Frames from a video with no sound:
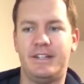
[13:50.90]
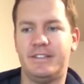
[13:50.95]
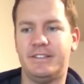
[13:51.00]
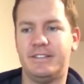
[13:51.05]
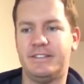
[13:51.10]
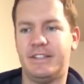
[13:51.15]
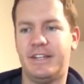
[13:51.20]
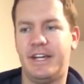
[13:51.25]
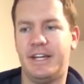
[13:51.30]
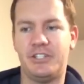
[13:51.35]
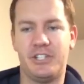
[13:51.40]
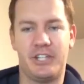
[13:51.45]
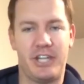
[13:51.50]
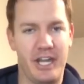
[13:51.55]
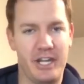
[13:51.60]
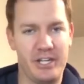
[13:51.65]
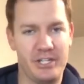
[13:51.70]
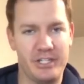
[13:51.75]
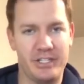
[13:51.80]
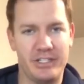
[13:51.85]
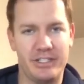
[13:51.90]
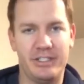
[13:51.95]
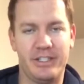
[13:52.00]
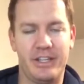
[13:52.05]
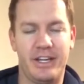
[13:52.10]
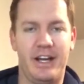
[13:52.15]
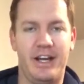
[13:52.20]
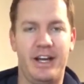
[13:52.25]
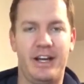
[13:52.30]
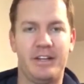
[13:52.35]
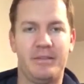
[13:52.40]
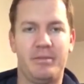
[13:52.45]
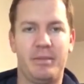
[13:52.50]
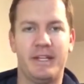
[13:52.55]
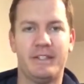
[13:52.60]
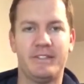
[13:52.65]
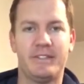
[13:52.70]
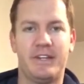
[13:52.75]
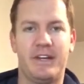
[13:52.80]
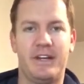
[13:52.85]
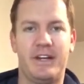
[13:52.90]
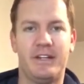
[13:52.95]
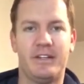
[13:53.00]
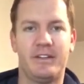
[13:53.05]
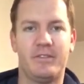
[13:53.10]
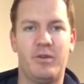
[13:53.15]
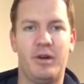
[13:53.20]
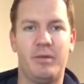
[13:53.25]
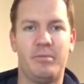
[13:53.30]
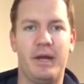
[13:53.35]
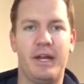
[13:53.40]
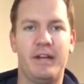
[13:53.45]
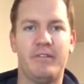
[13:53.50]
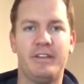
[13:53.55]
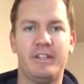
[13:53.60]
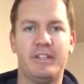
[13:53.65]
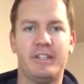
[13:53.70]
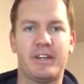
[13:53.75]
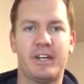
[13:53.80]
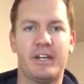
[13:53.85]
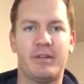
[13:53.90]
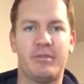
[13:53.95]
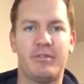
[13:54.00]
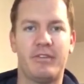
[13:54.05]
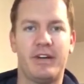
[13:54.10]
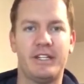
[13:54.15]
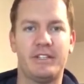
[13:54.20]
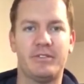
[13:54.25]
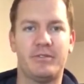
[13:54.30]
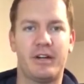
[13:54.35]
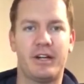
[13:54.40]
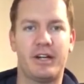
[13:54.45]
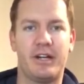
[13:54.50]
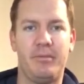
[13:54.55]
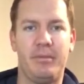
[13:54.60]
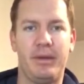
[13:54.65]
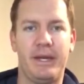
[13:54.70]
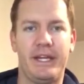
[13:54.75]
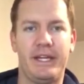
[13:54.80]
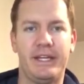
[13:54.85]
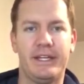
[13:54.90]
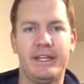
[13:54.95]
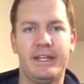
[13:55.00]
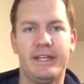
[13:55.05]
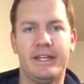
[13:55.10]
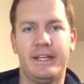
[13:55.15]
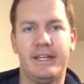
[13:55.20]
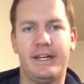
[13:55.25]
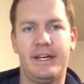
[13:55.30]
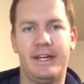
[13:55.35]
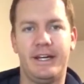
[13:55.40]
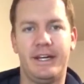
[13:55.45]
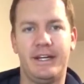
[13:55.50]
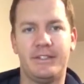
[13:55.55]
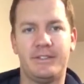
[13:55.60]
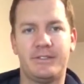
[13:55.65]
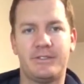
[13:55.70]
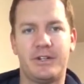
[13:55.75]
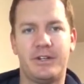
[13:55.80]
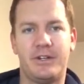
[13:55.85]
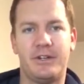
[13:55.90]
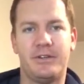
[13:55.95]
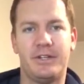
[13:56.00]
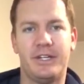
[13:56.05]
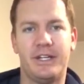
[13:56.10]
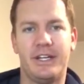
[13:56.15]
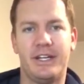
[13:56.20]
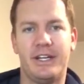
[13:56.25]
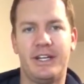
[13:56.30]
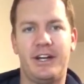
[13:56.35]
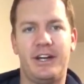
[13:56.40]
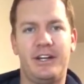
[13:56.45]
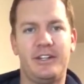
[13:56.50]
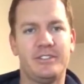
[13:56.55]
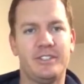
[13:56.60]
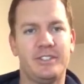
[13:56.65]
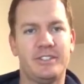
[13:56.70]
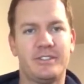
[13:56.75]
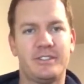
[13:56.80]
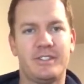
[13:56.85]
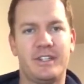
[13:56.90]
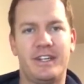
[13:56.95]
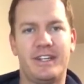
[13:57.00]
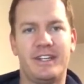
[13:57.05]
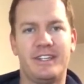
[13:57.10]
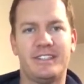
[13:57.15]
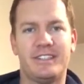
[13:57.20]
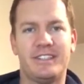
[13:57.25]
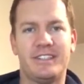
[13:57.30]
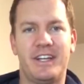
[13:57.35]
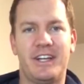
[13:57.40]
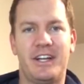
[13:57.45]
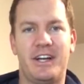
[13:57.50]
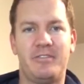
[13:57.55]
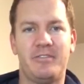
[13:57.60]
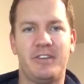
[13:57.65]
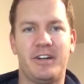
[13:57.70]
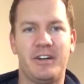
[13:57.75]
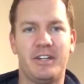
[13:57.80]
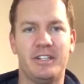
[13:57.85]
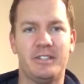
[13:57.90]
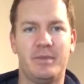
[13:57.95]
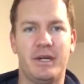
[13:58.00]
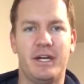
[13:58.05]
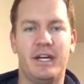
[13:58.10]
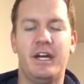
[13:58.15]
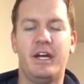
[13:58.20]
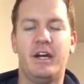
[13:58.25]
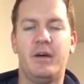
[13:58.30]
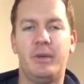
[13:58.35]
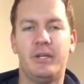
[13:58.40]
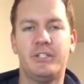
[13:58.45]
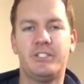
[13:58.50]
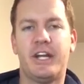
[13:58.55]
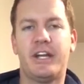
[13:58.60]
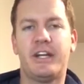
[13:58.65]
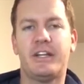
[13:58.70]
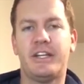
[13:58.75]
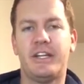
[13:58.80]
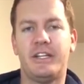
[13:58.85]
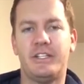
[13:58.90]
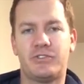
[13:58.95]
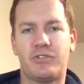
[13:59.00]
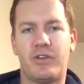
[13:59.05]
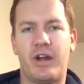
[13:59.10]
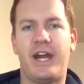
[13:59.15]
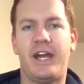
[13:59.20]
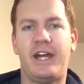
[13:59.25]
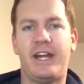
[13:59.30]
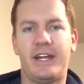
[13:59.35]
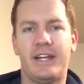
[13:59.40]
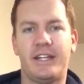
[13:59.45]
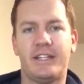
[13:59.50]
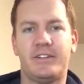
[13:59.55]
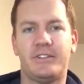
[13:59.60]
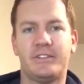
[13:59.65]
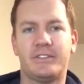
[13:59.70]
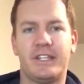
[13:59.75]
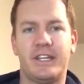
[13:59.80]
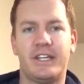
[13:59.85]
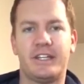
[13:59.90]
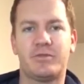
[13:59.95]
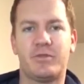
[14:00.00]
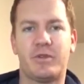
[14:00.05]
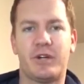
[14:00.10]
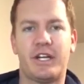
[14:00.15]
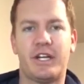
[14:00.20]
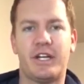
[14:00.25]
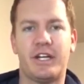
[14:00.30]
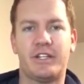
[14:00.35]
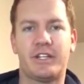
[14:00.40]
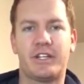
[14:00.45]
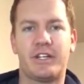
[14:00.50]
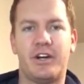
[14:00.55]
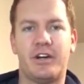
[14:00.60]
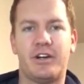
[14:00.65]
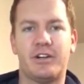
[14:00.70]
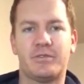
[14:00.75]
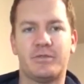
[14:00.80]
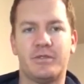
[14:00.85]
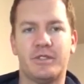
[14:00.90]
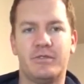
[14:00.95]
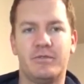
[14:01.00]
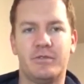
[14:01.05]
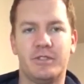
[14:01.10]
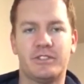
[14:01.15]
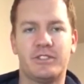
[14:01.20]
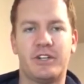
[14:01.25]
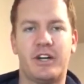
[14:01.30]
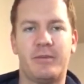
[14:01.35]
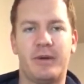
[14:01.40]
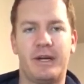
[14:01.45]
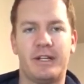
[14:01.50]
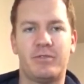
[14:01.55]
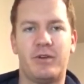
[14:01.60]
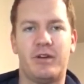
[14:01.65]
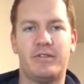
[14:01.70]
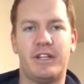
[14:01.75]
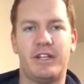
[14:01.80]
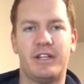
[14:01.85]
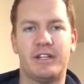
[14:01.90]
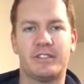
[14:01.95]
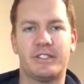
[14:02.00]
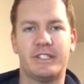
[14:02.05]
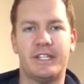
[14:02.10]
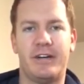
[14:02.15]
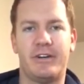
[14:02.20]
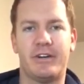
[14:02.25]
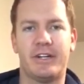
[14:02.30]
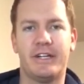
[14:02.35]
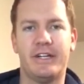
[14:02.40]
education. It depends on what benefit they're going to provide to our company. So it all varies. But generally, training and those things, working on the cars would start about $12 an hour,